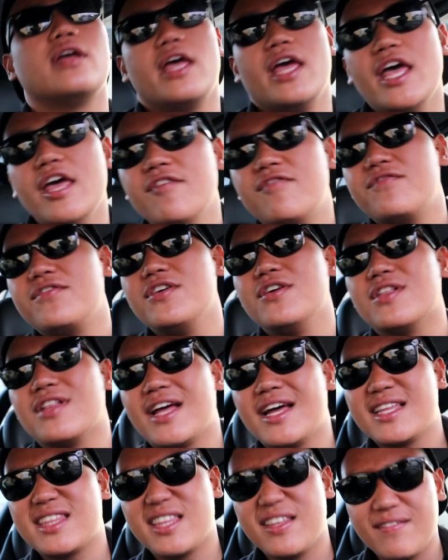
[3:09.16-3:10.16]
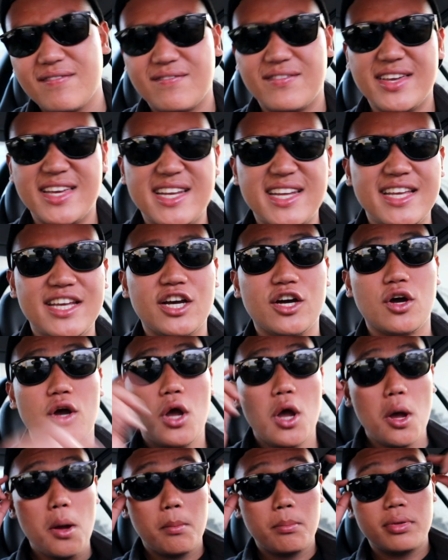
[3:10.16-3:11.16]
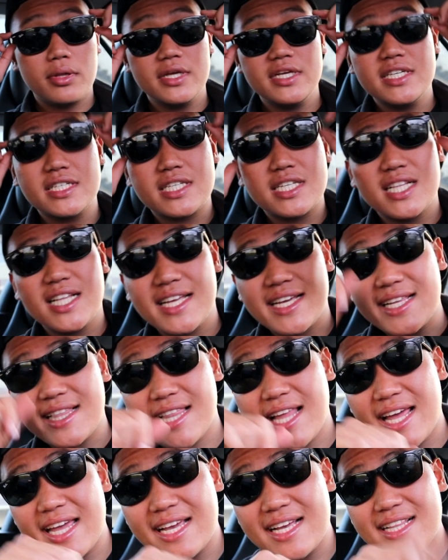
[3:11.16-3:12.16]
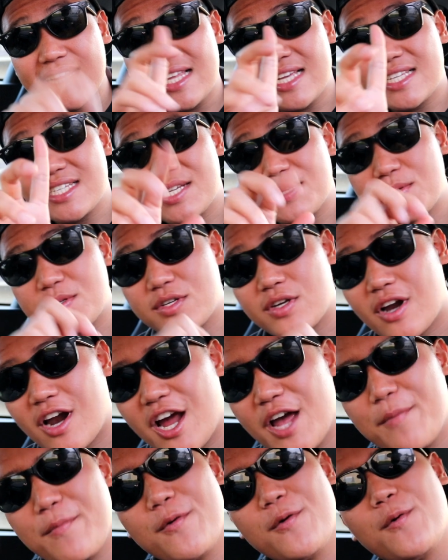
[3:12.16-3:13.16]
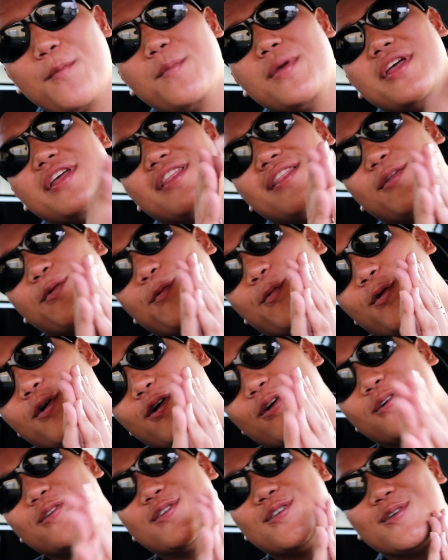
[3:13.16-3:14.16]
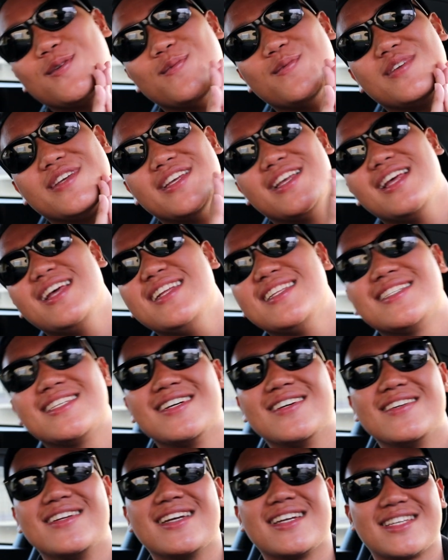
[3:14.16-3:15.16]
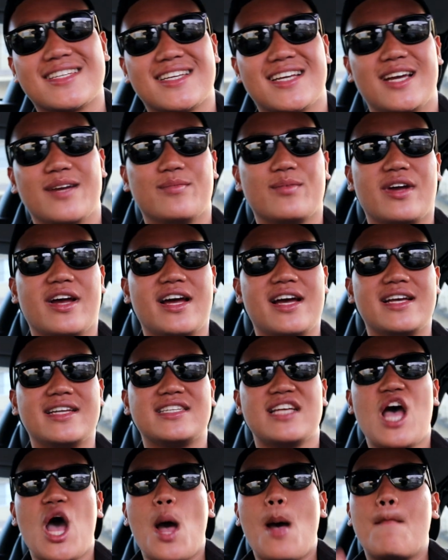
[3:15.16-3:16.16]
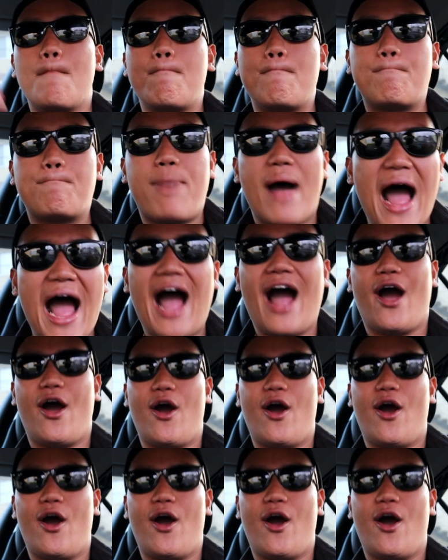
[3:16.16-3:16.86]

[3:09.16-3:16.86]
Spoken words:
If you like the video, please click like, click subscribe. It will mean the world to me. Until next time, guys. Pow.